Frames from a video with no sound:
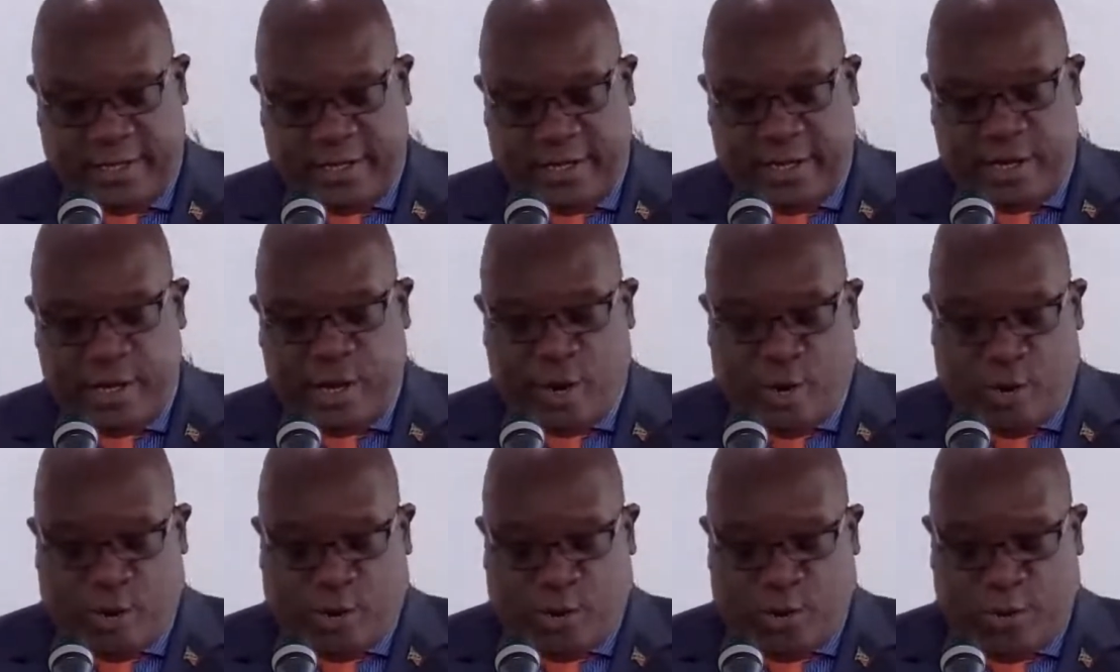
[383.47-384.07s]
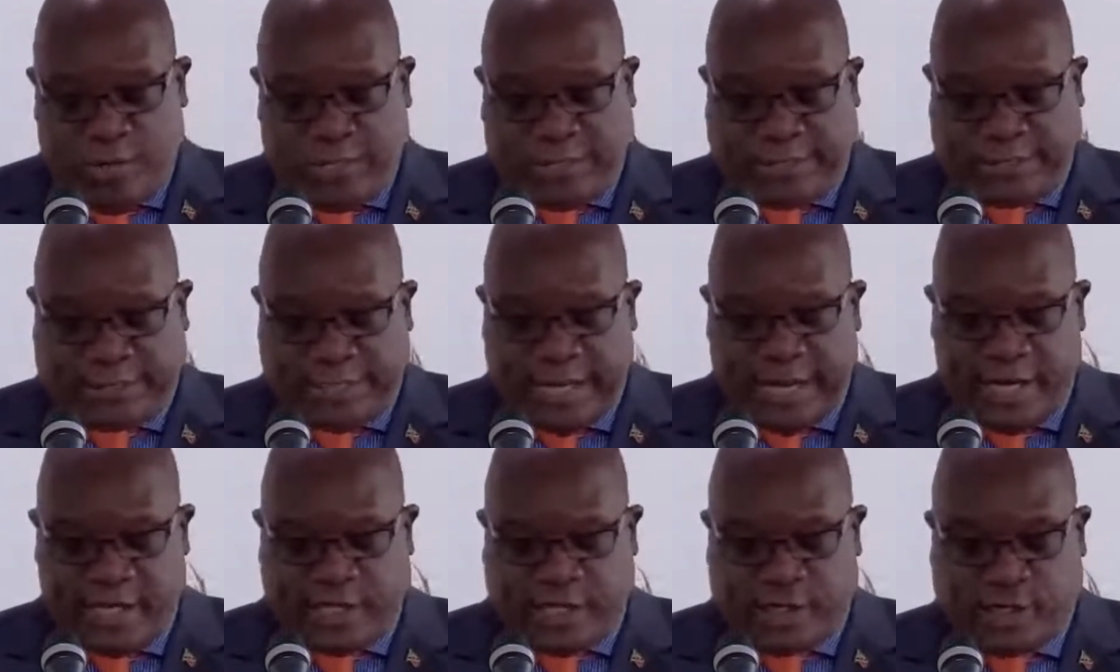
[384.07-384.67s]
the old
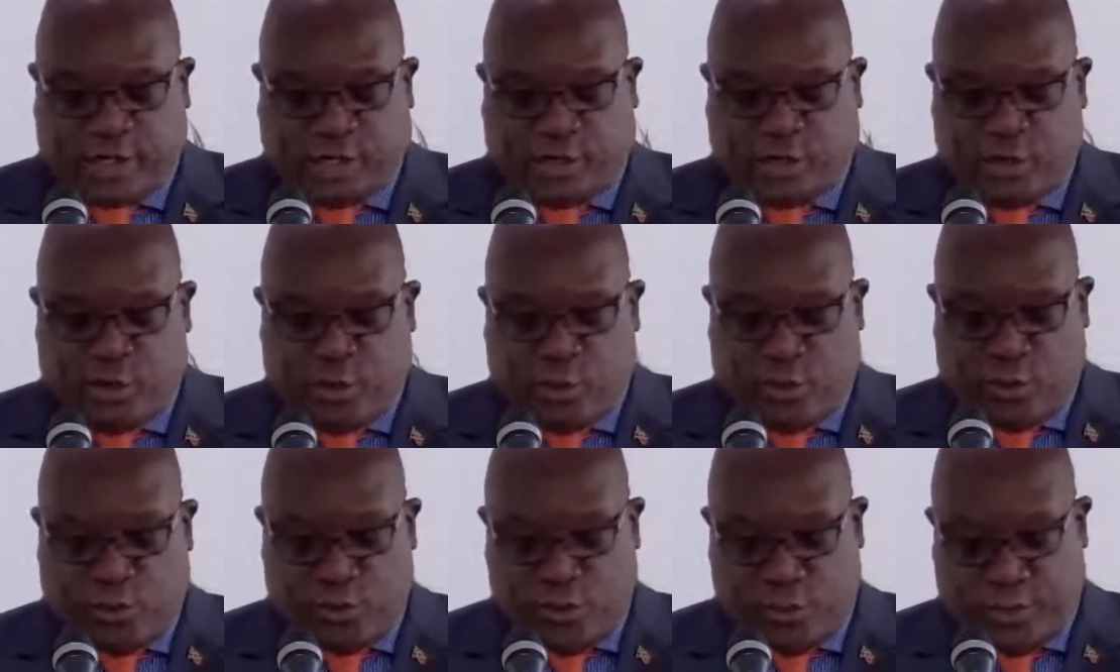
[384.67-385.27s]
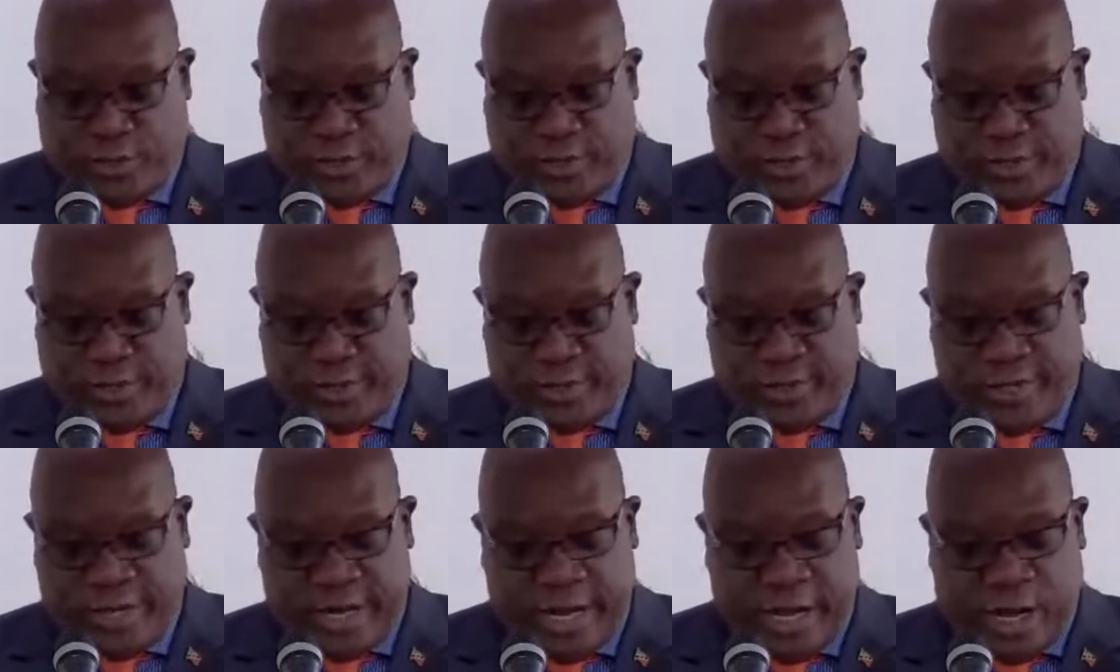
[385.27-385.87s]
center showed
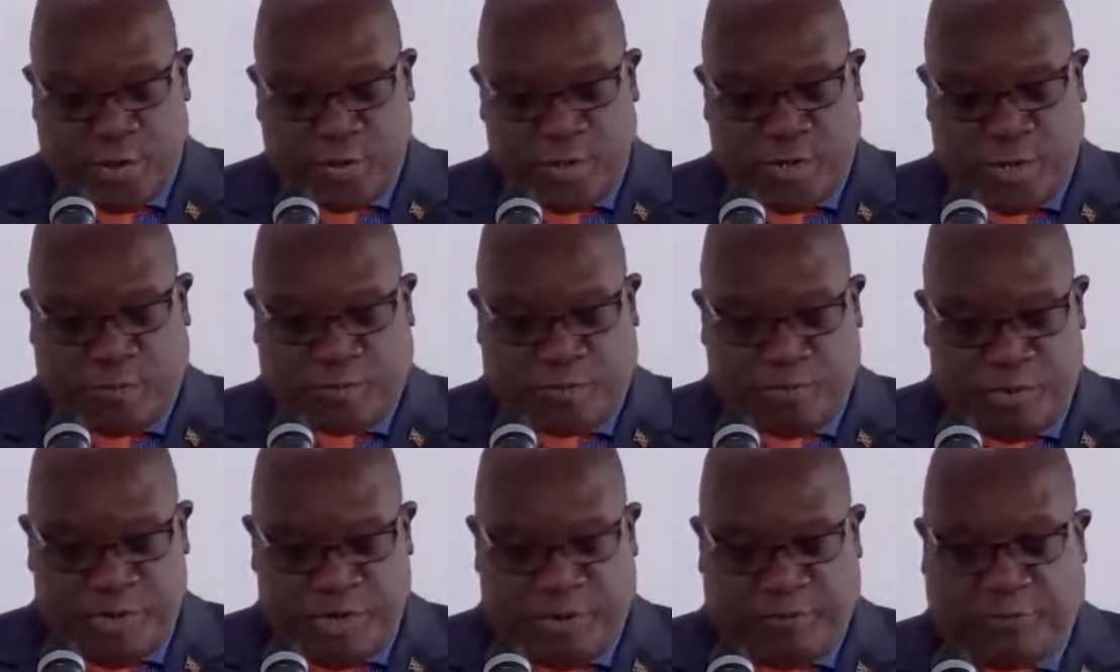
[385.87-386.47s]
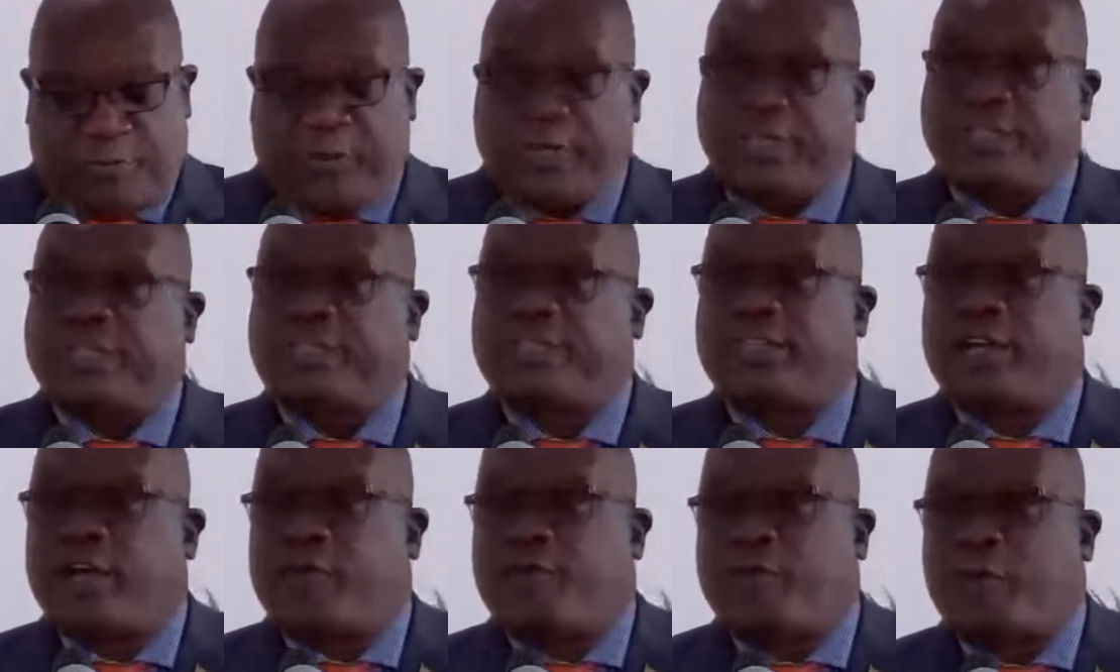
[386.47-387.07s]
how the previous
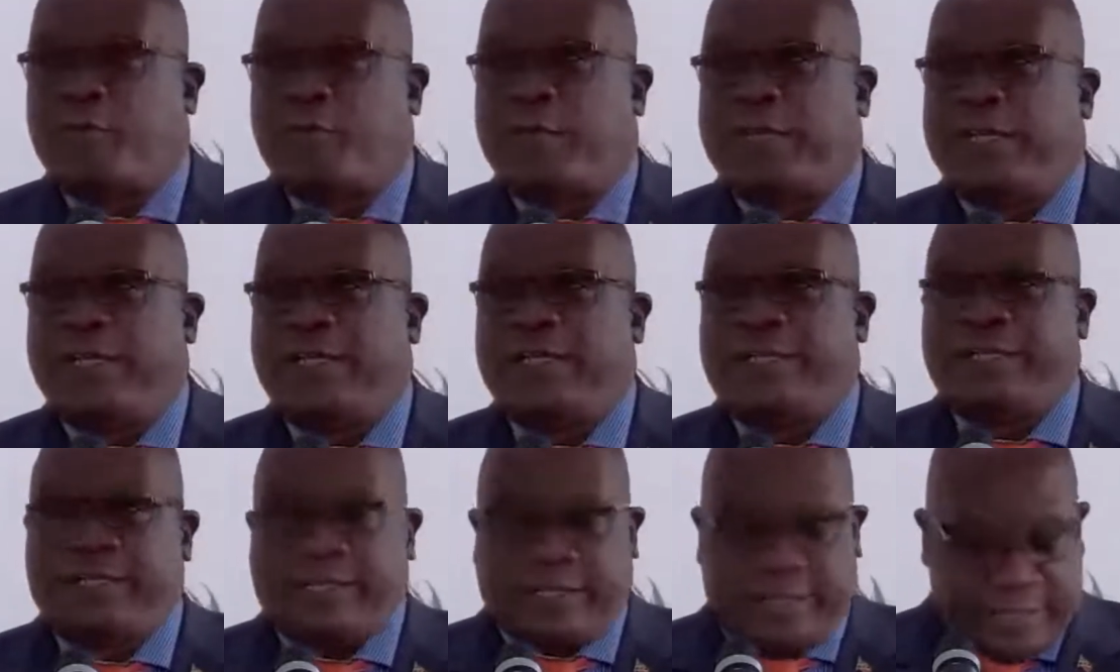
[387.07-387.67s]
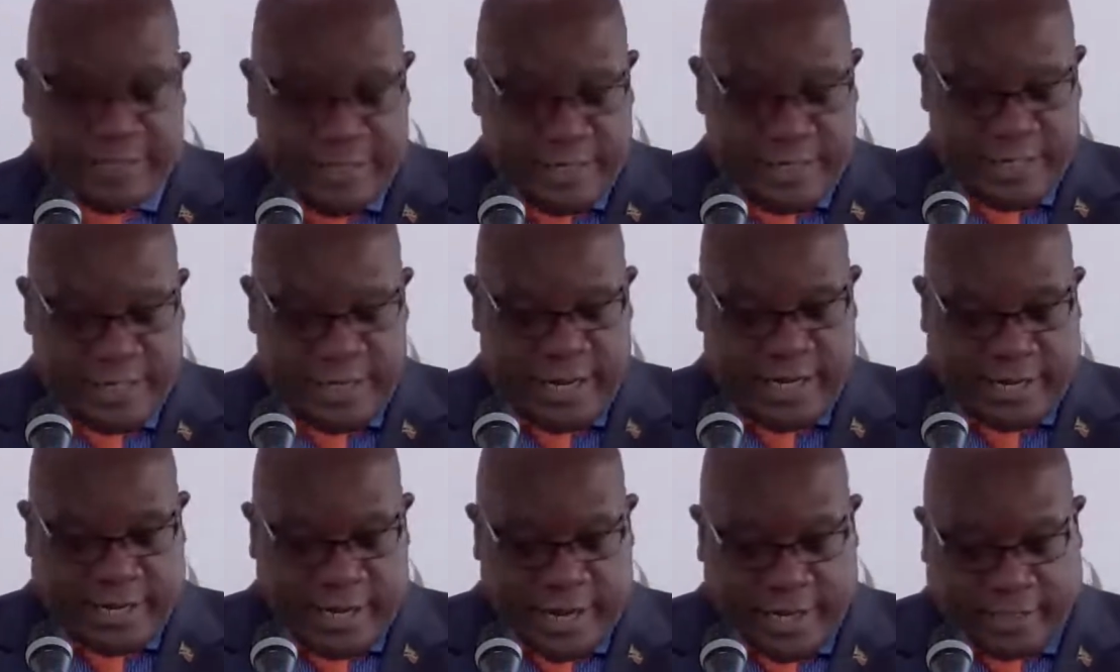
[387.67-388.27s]
government
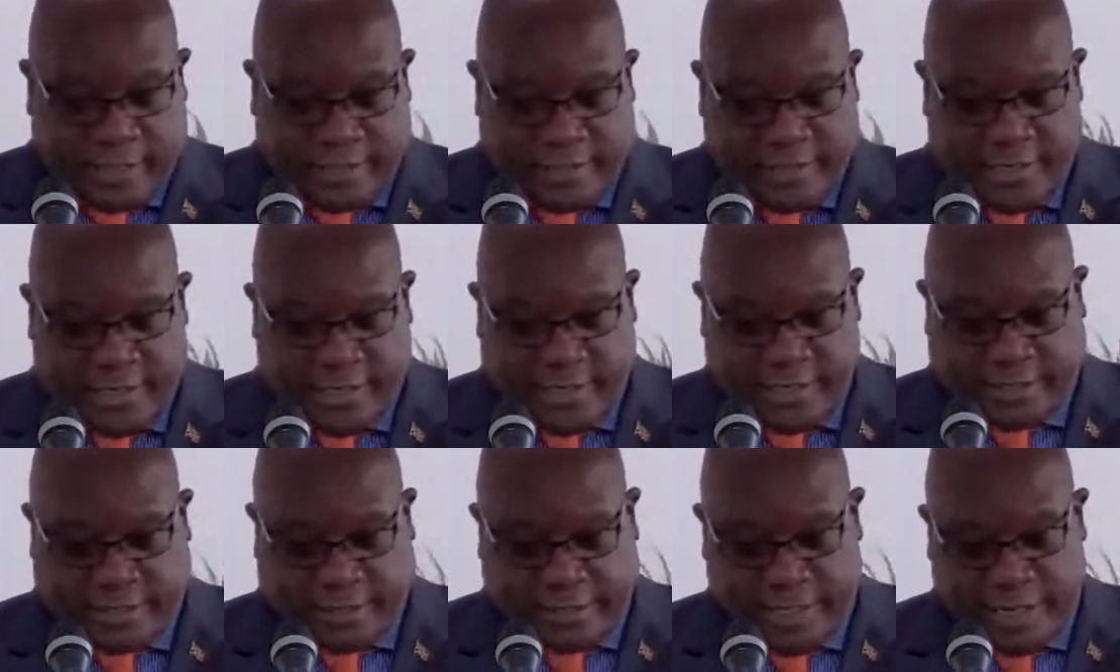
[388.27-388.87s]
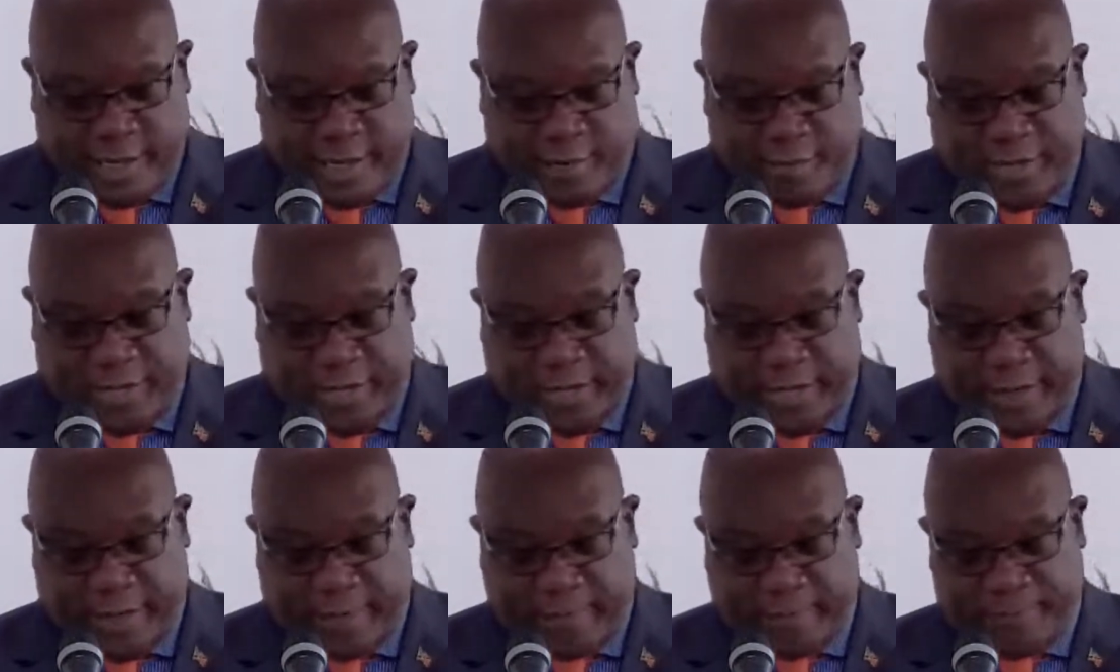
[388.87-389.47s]
neglected this
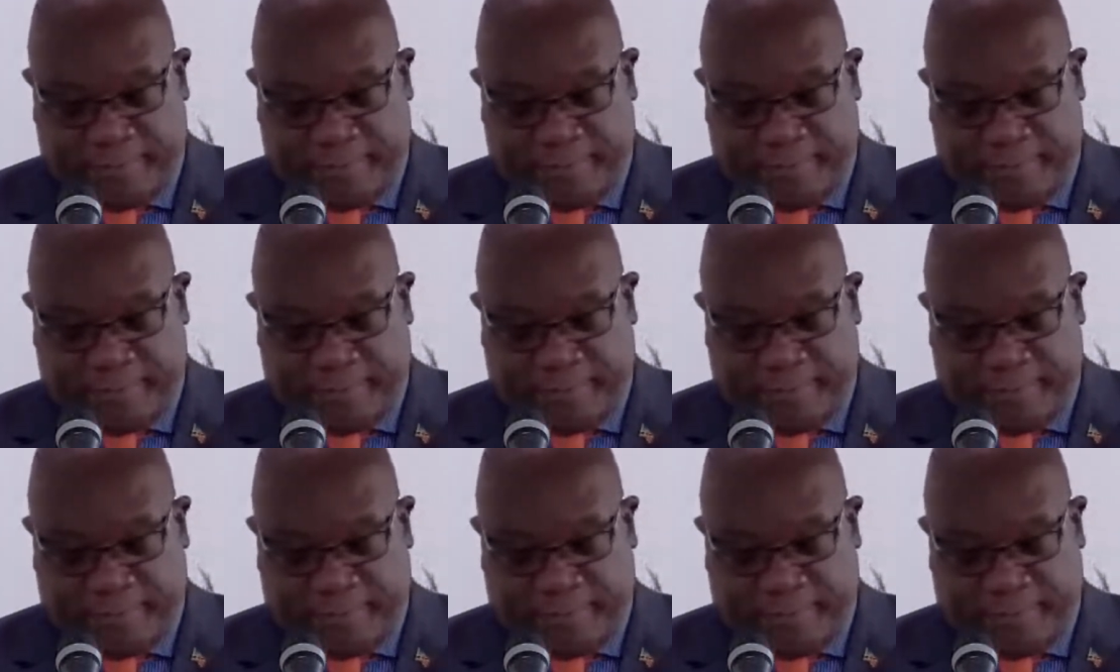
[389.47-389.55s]
area.